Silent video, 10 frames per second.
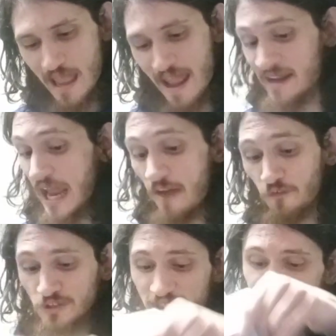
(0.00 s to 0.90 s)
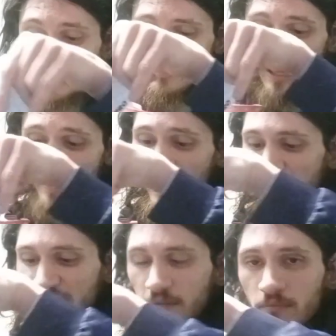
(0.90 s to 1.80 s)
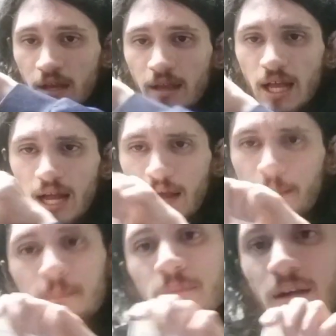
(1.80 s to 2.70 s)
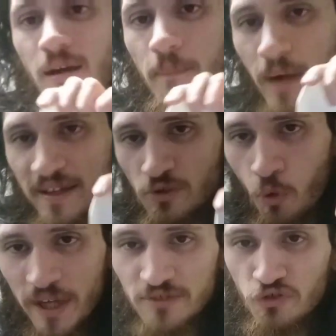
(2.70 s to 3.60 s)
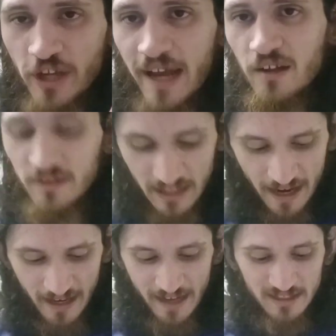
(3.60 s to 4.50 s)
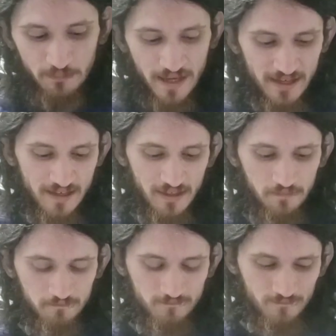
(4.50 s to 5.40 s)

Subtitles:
And ever since I got it, my Twin Shadow deck has been in it.